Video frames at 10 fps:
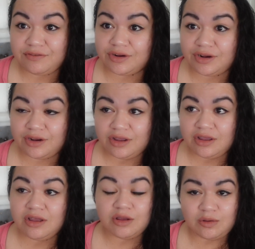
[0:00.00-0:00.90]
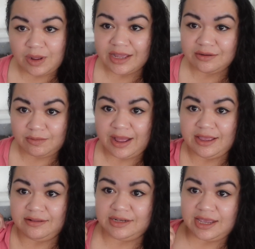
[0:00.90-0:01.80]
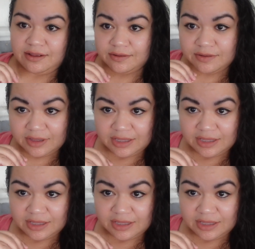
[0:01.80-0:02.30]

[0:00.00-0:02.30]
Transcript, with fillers: for quite a while now.